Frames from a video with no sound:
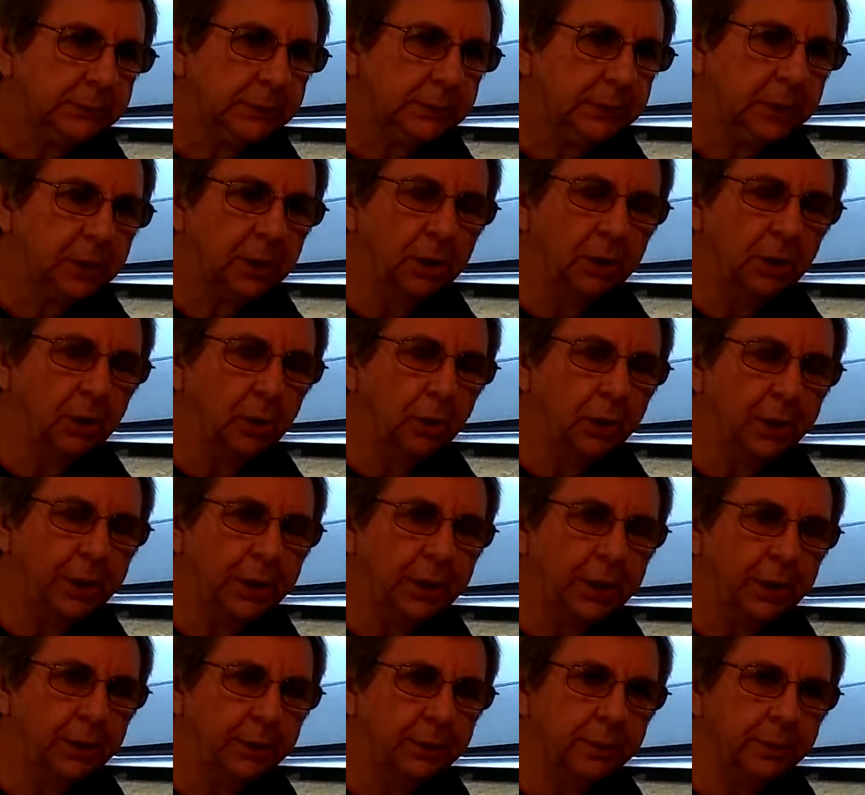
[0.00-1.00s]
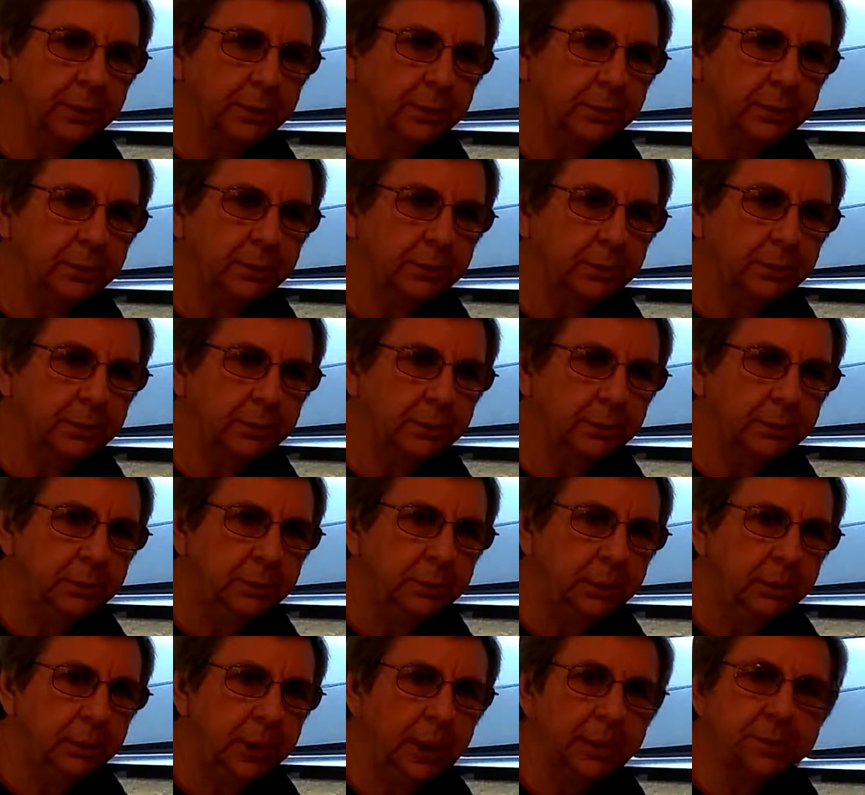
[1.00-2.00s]
you know, when
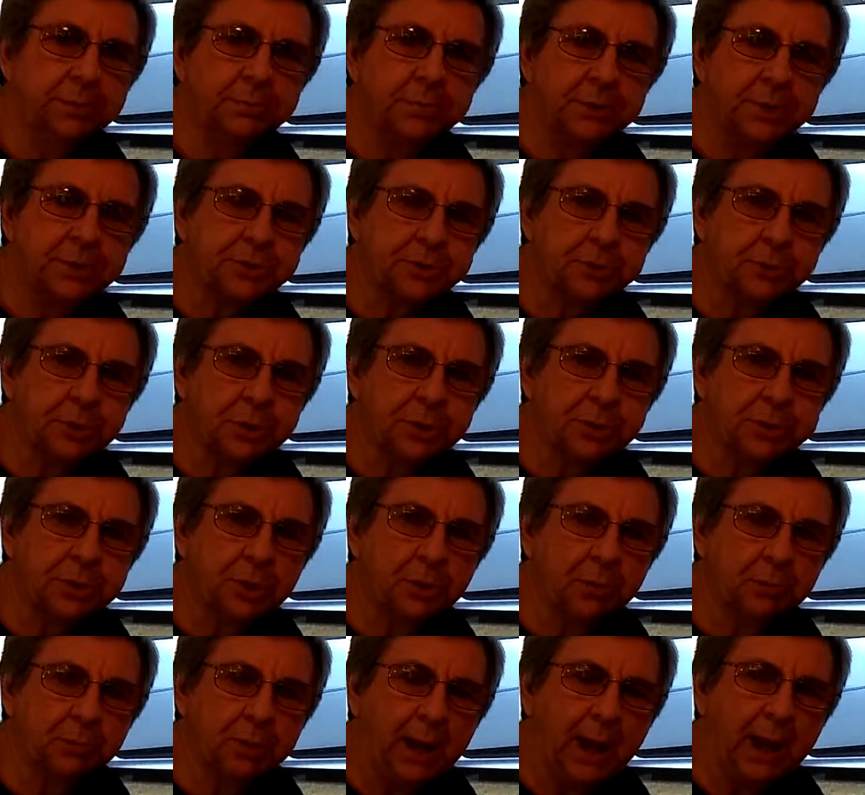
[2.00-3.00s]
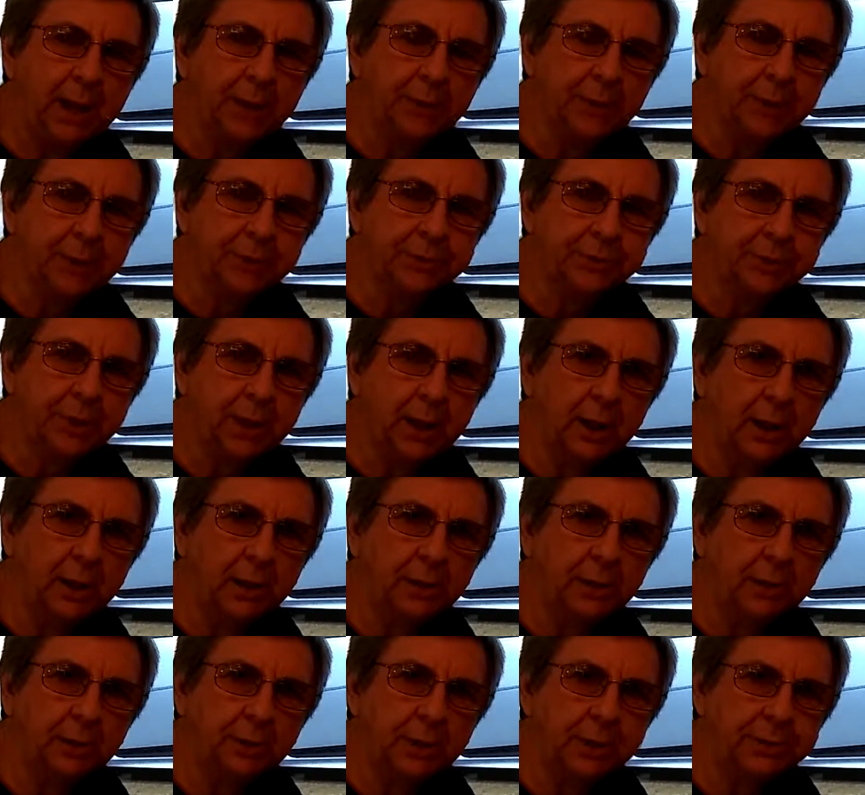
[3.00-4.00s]
you're going to have to spend so much on batteries and
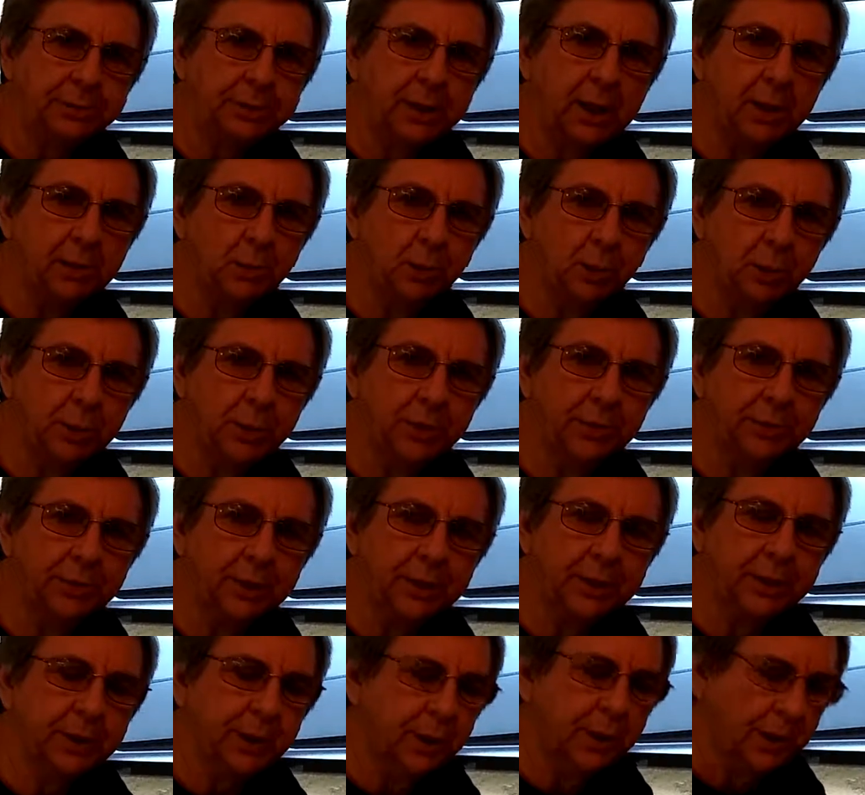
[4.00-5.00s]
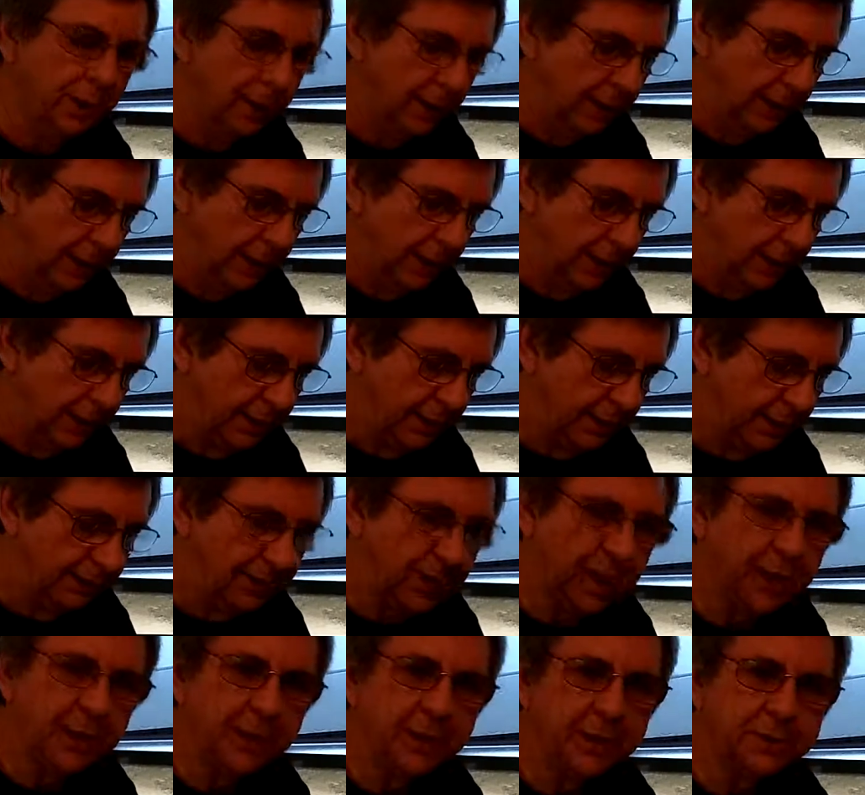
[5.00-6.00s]
all, it's not worth it. The
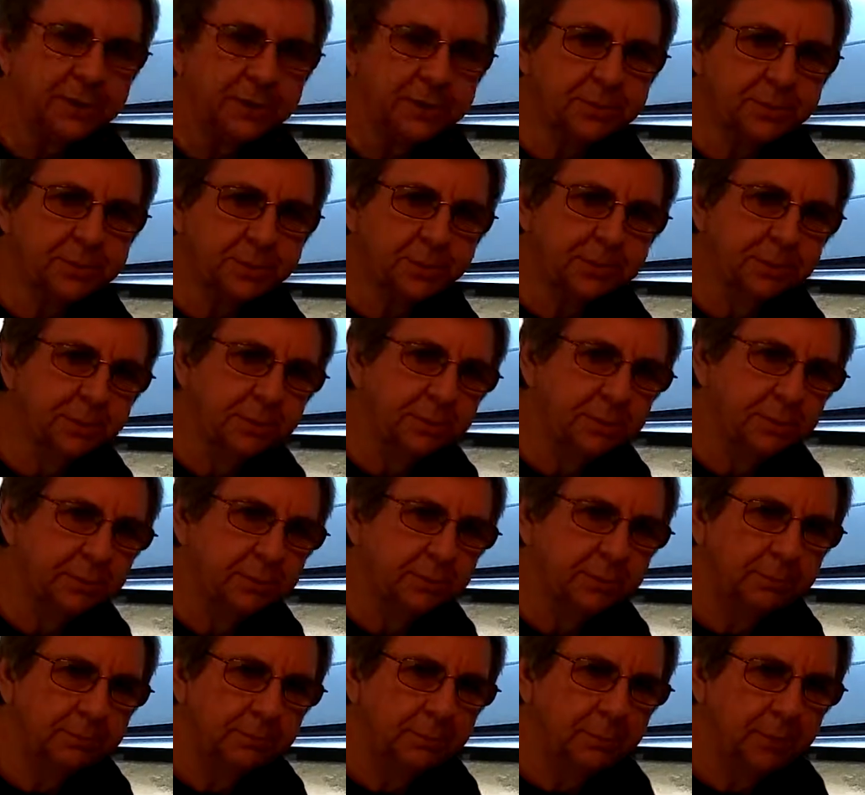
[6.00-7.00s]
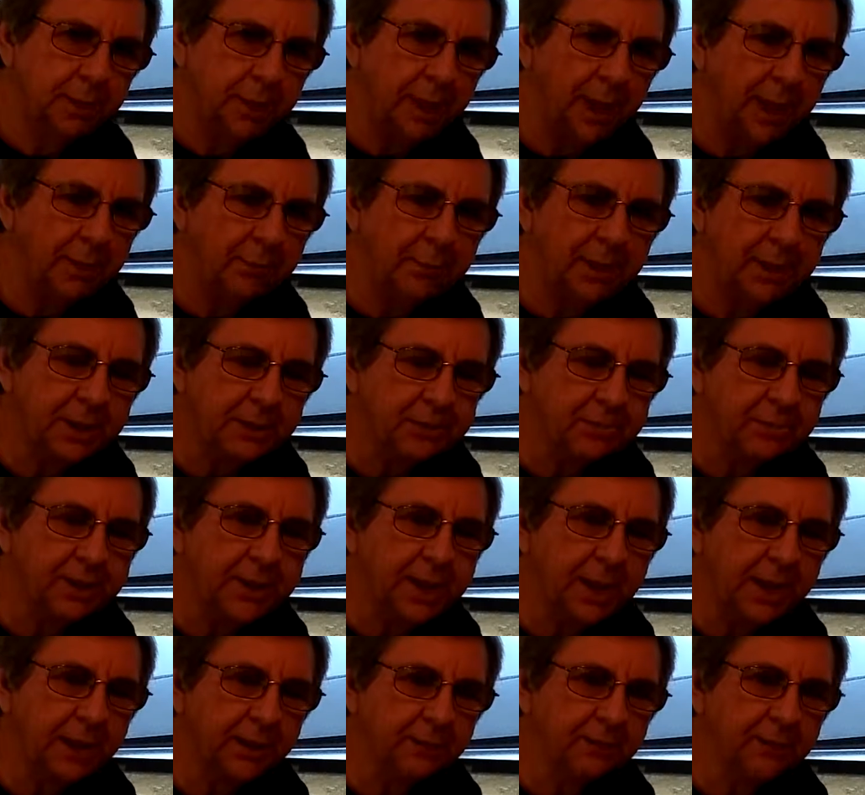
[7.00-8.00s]
thing is, kind of makes
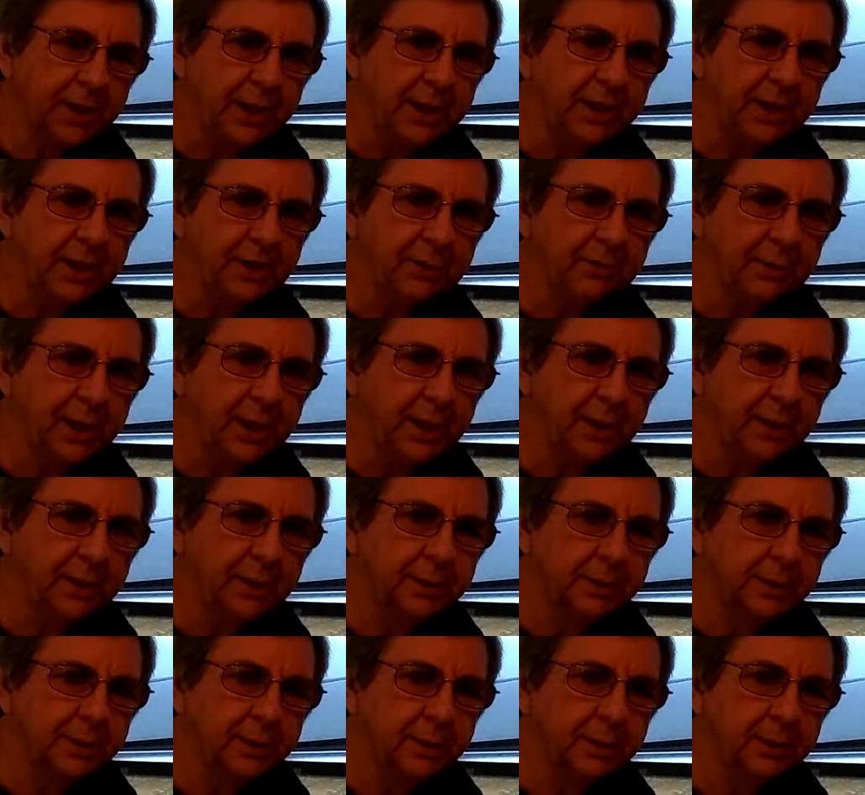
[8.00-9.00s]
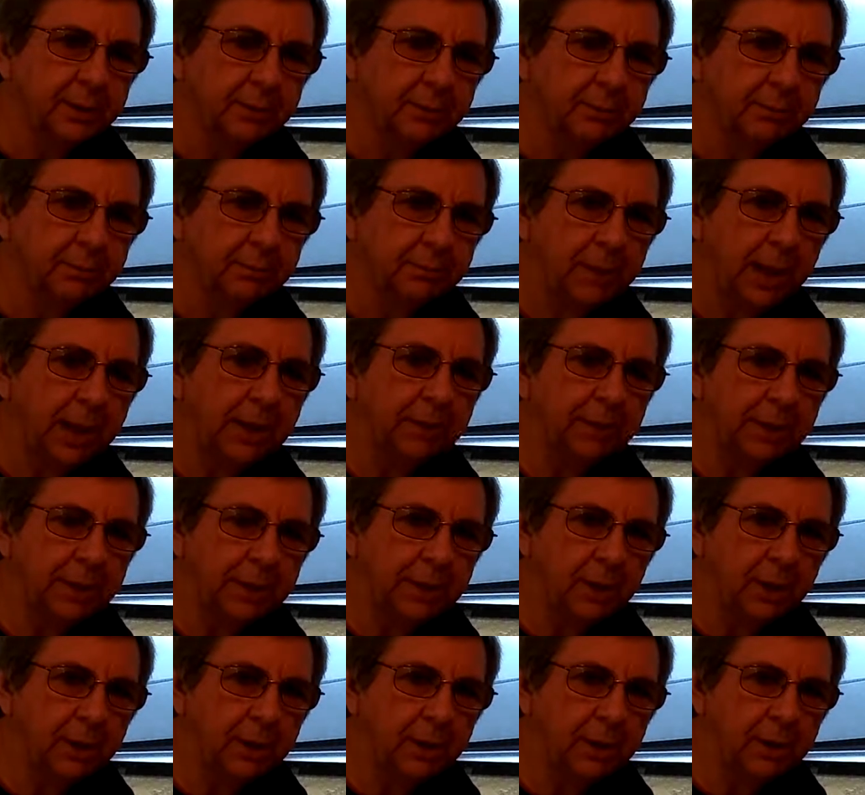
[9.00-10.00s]
me aggravated about
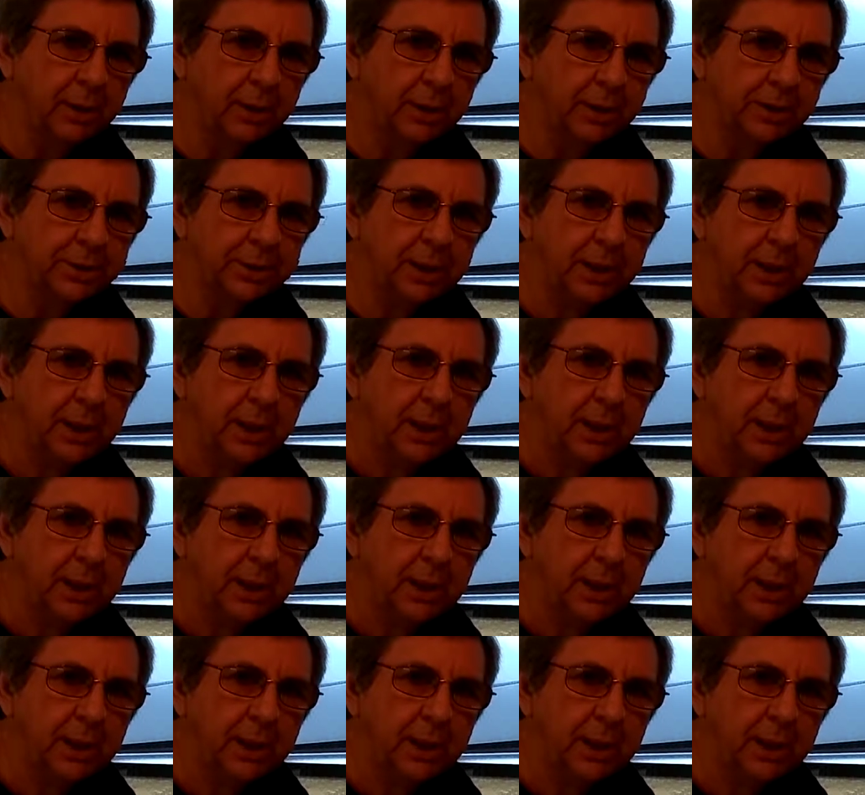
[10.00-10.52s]
battery cars